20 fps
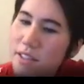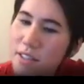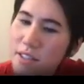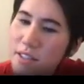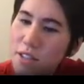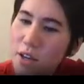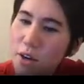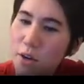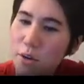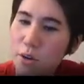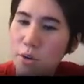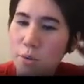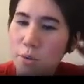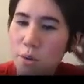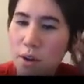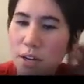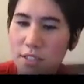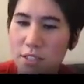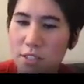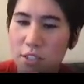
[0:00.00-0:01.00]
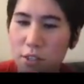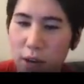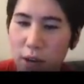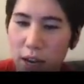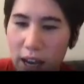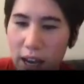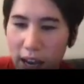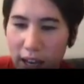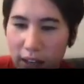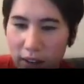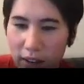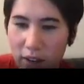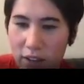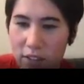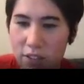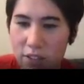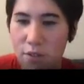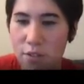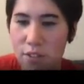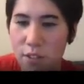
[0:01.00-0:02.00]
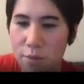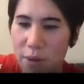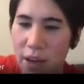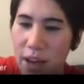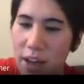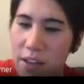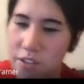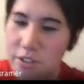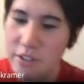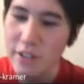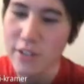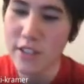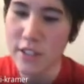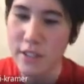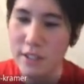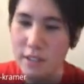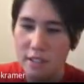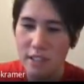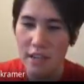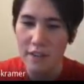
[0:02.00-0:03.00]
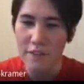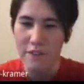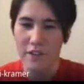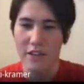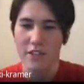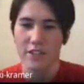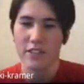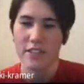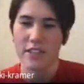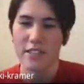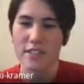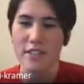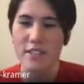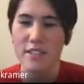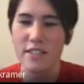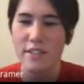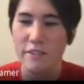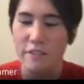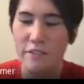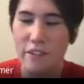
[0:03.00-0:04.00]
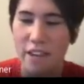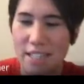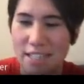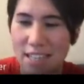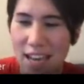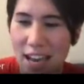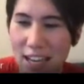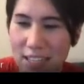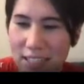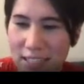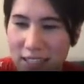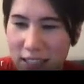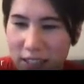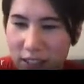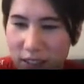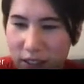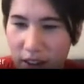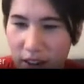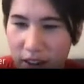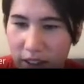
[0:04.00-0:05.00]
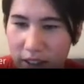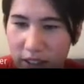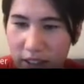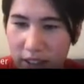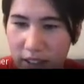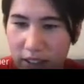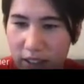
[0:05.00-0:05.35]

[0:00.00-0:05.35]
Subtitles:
So who wants to add on to Sebastian's definition? Because this is a fantastic start.